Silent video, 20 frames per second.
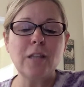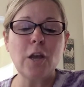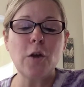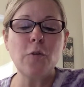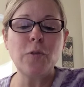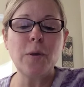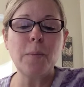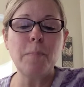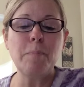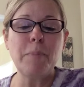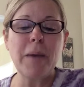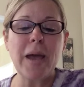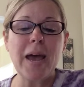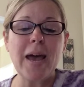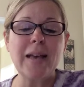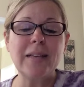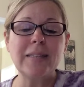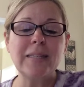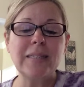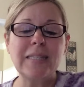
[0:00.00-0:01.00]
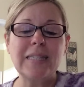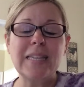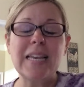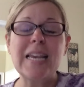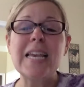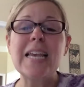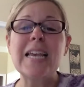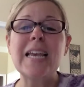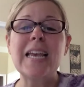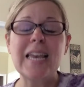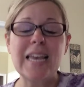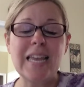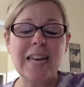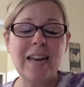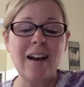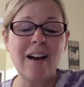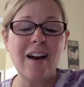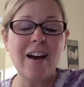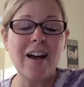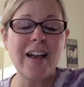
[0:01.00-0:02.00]
though the best thing
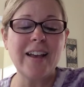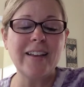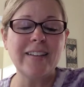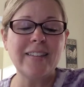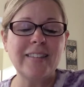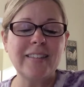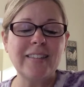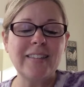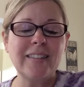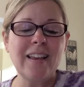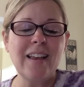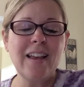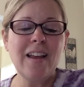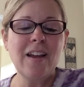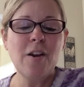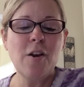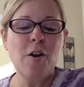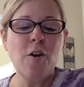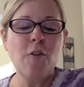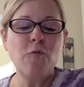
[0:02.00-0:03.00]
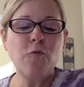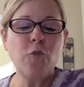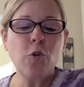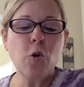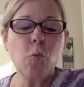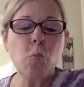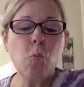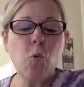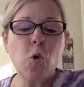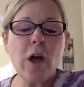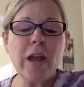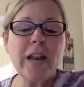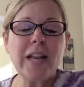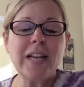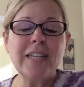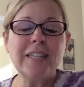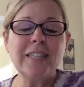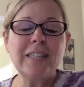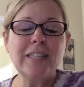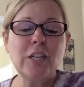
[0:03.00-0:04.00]
in us, for
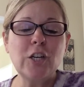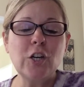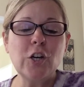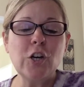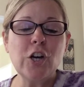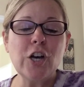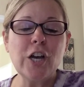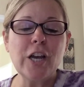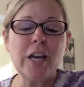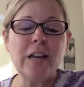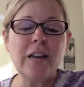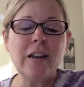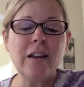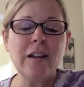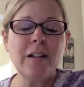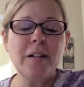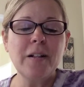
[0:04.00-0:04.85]
what is good,